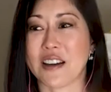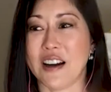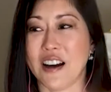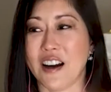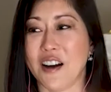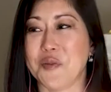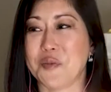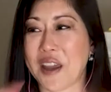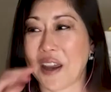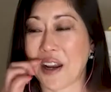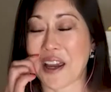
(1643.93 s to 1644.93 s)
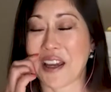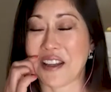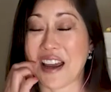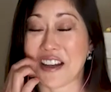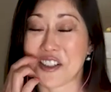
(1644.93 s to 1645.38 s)
And I
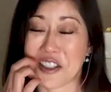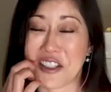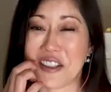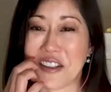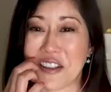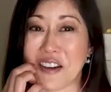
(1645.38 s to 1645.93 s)
had actually,